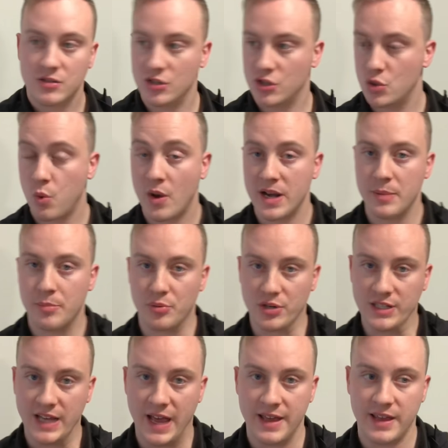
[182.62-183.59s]
to
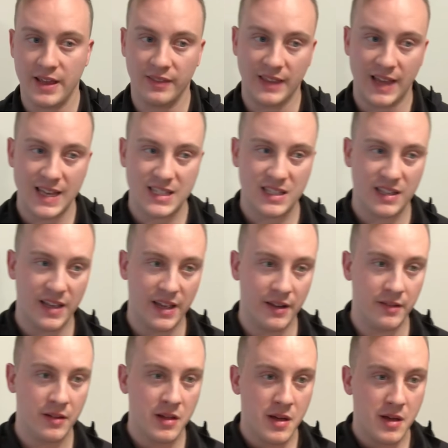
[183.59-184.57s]
20% in less
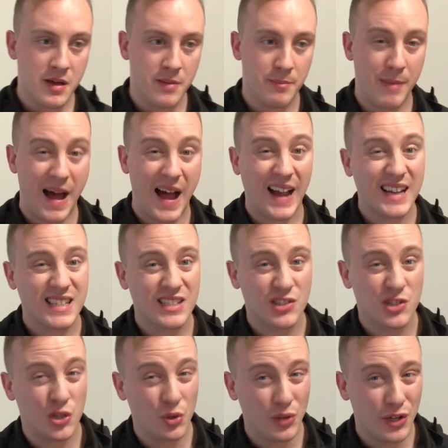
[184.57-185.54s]
than
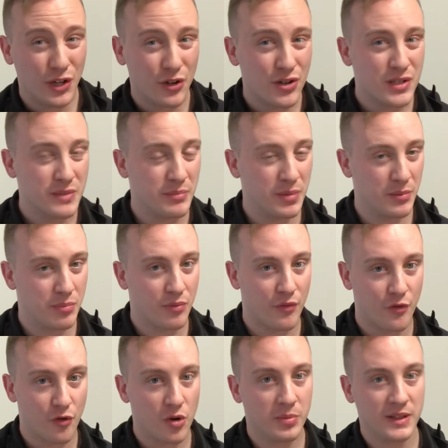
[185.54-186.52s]
max 2 years, but
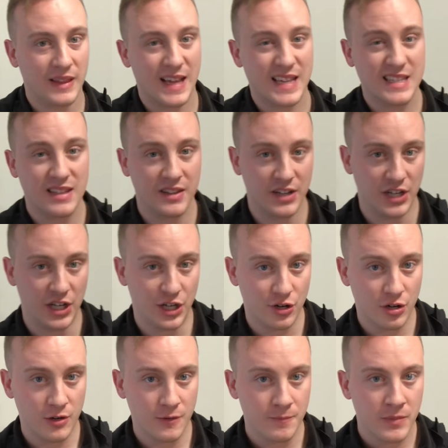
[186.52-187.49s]
preferably less than a
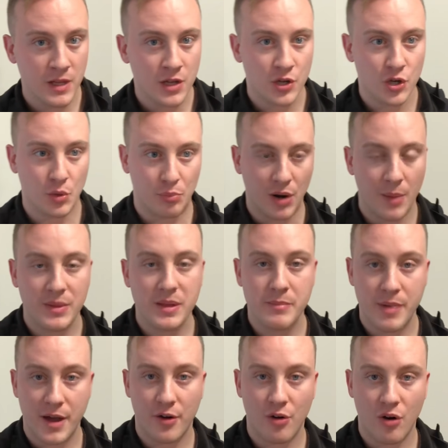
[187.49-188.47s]
year, you're probably
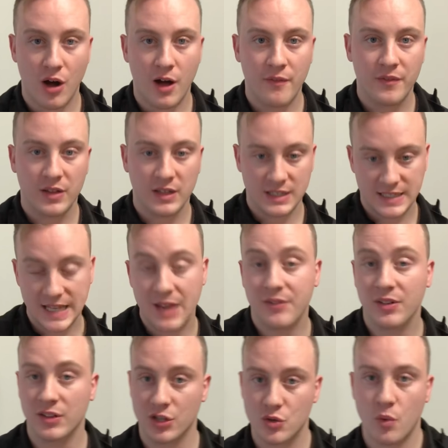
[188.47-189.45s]
better off
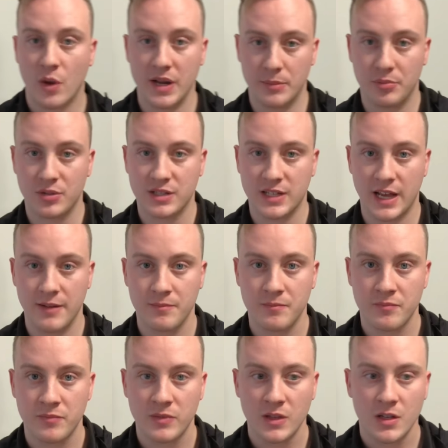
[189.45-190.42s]
saving the 20%.
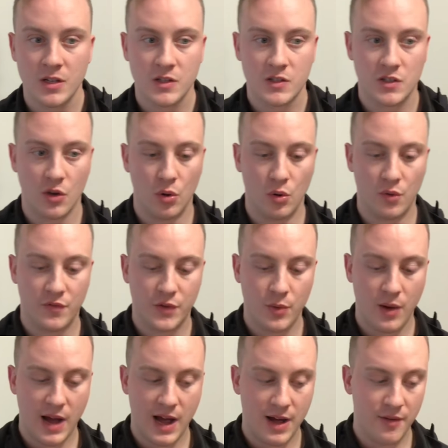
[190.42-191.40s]
So if
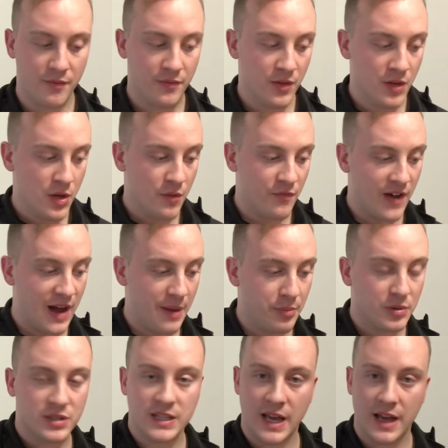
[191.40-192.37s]
you have
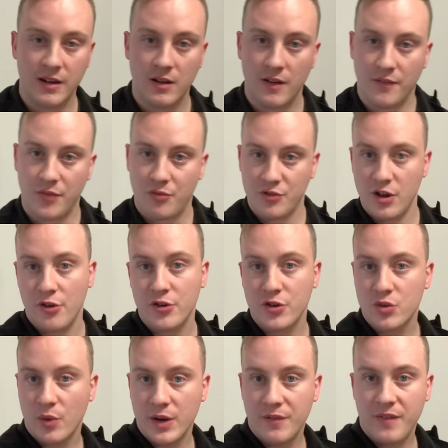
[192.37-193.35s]
5% of
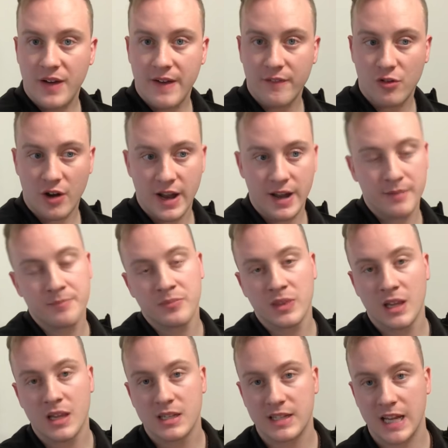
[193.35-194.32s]
325 grand,
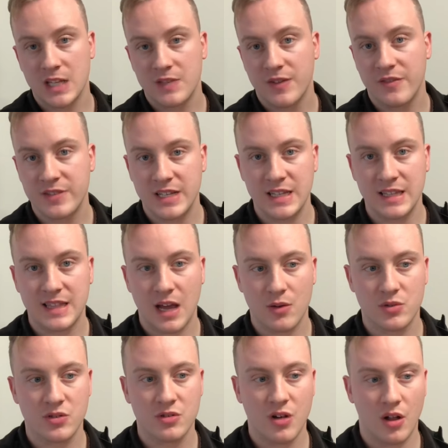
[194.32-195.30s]
say it's
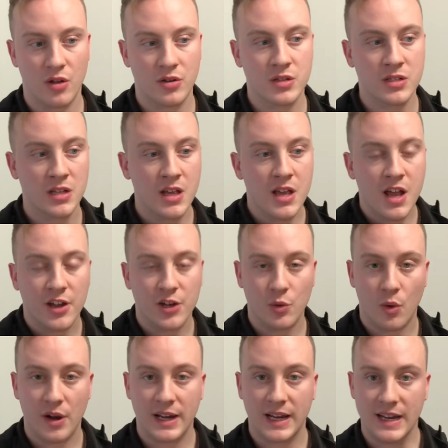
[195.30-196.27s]
$15,000, and you
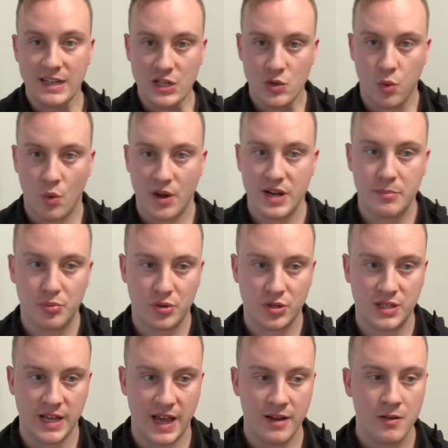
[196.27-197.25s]
want to get to
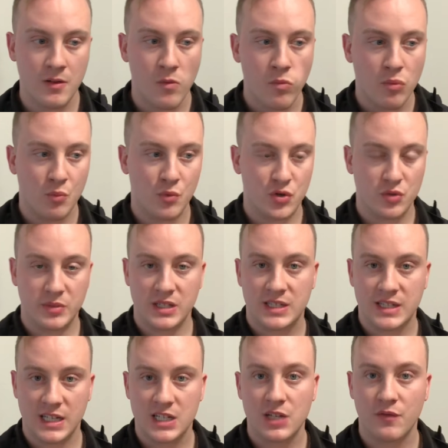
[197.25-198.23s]
20%, which would be
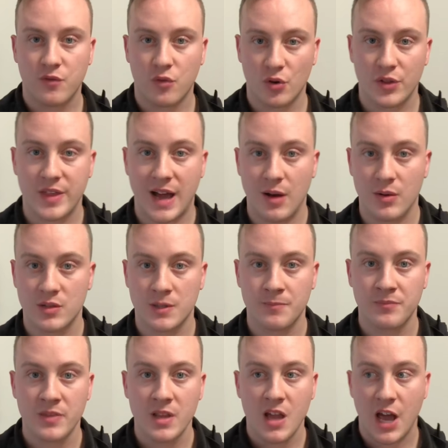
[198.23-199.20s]

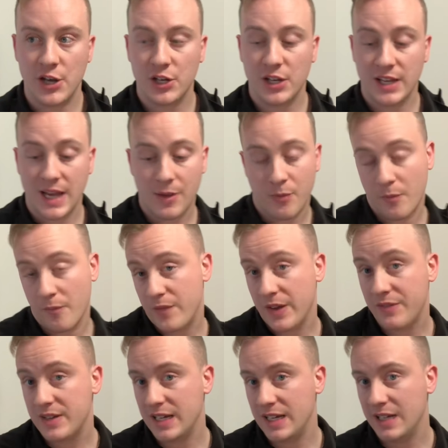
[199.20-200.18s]
64,000, and you can get from
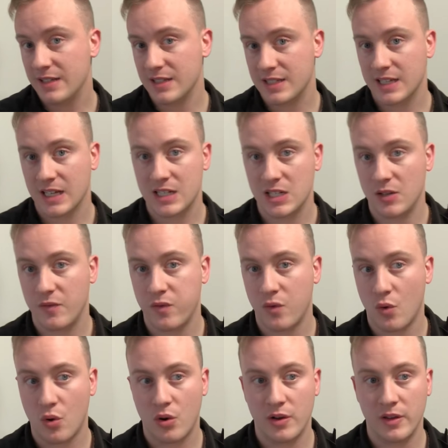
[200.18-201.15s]
15 to
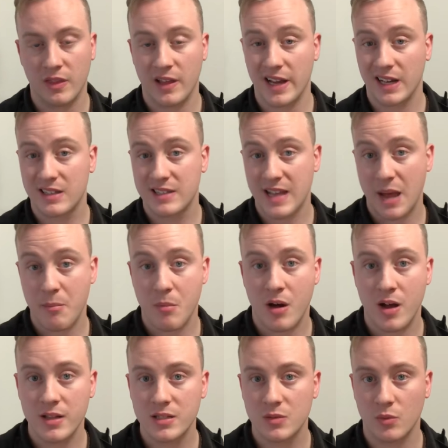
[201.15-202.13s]
64 in like 10
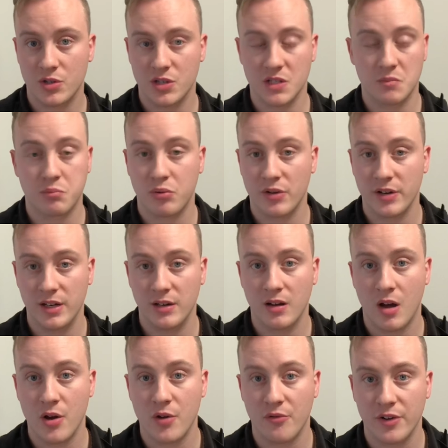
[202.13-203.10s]
months, which is pretty
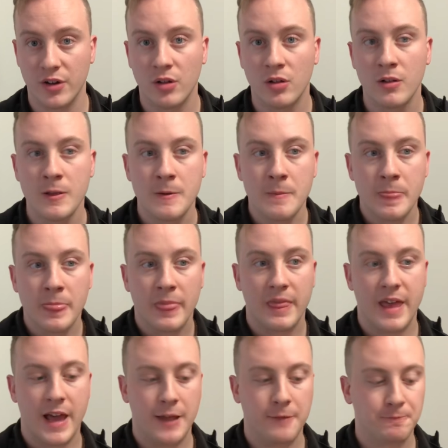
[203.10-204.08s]
unreal,
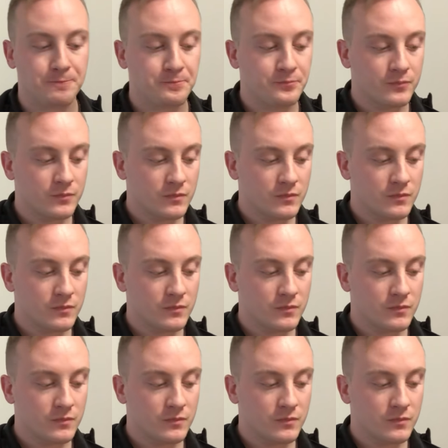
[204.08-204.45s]
then